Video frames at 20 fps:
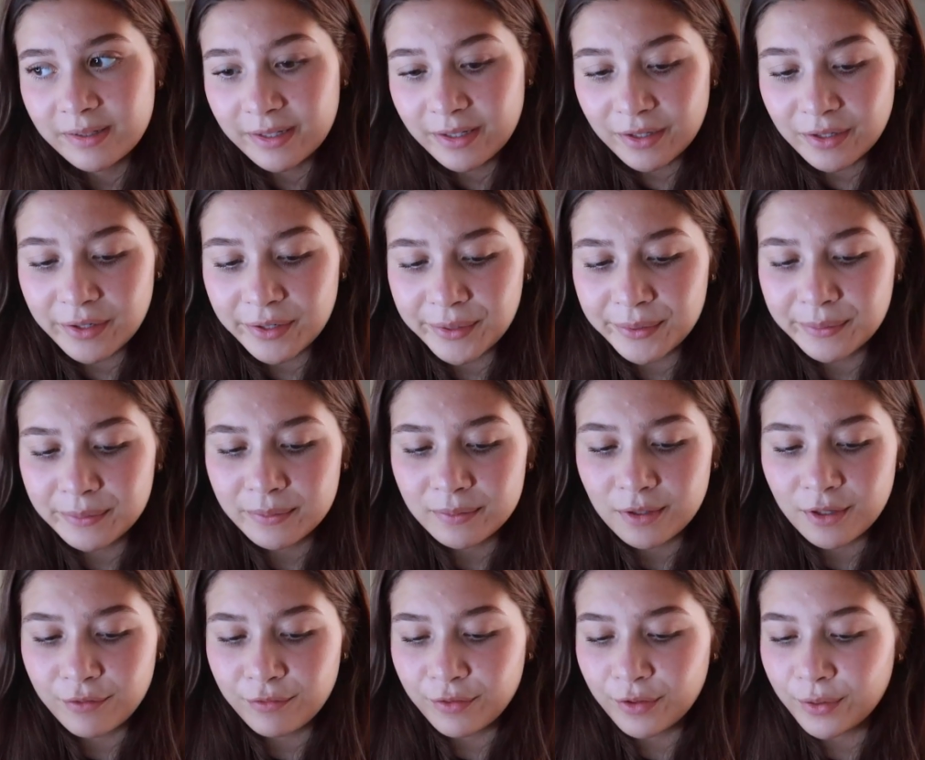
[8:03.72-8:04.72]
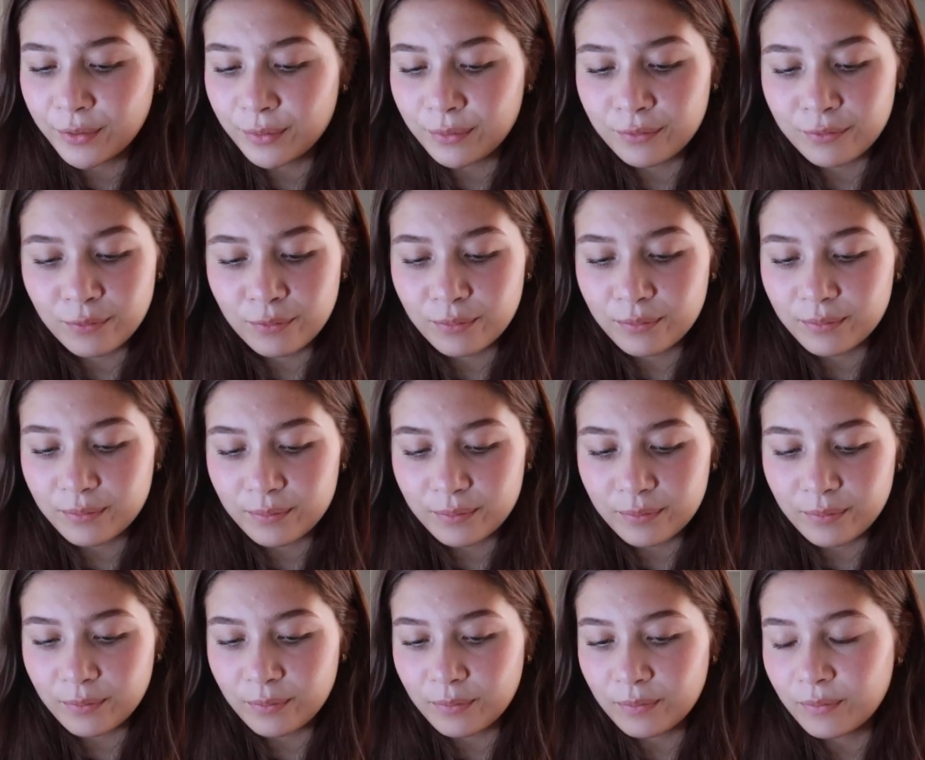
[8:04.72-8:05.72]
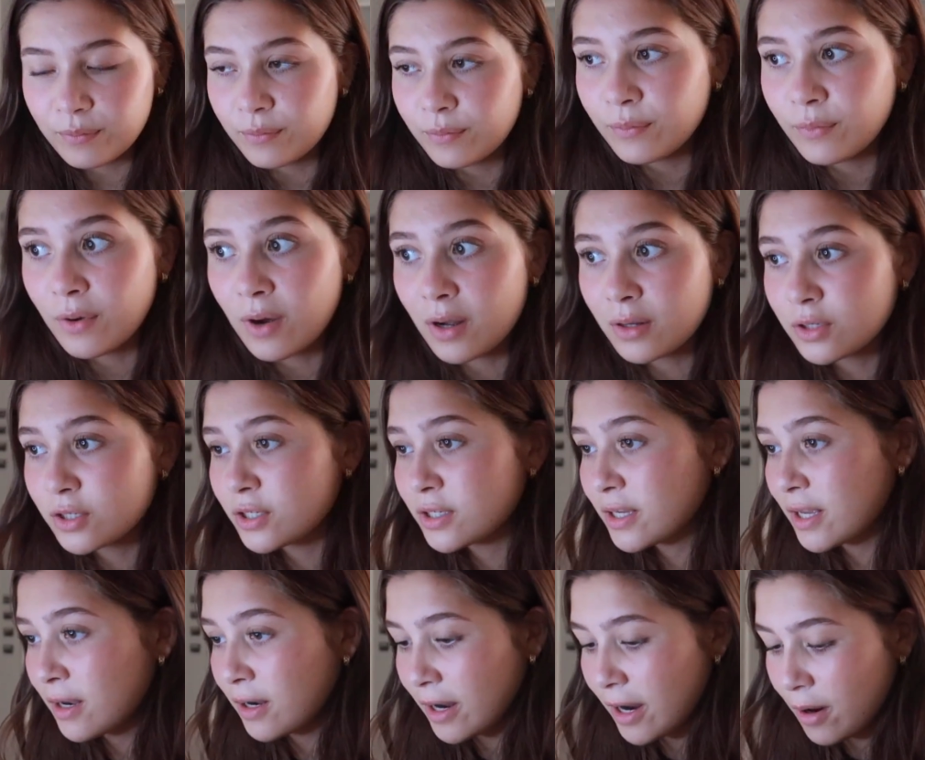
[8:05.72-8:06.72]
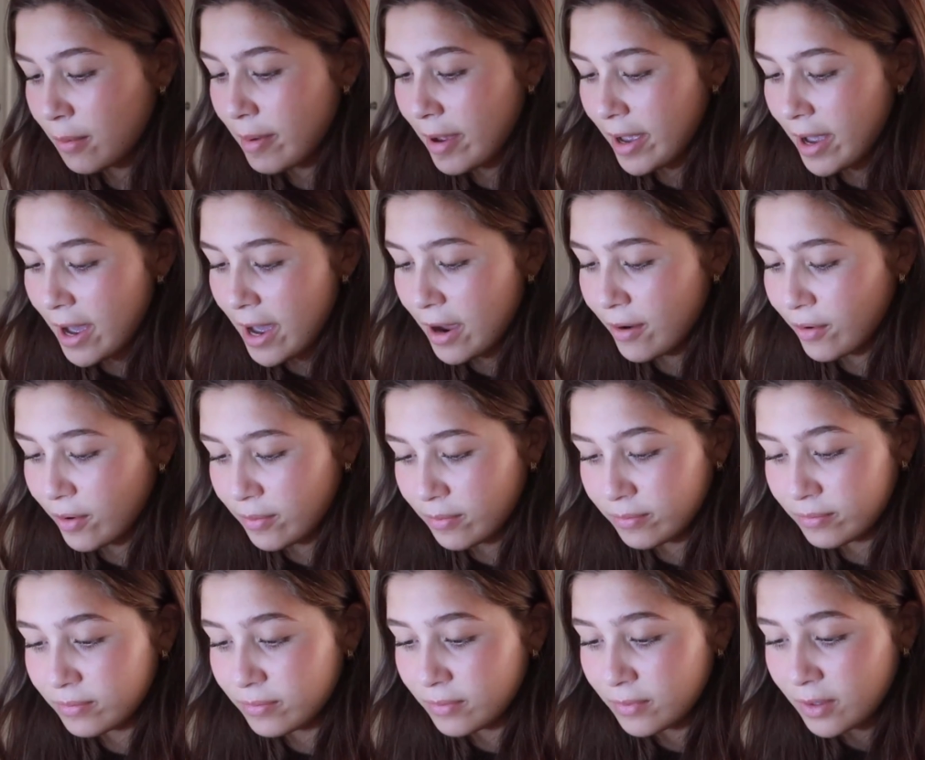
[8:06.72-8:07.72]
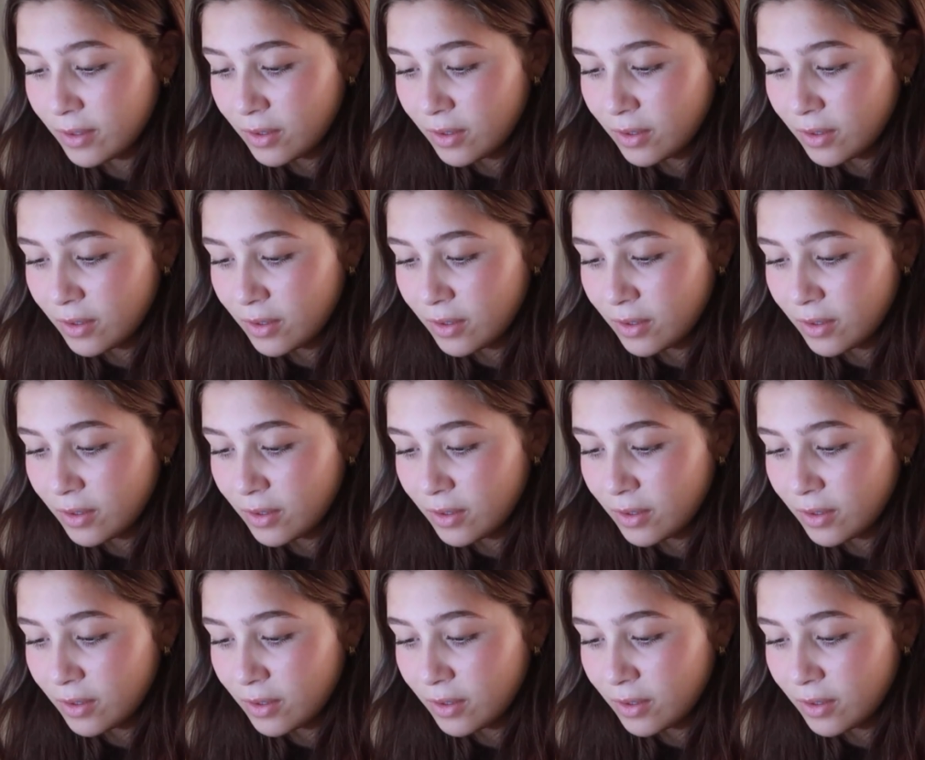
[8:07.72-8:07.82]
You know, if you've watched Skincare by Hiram,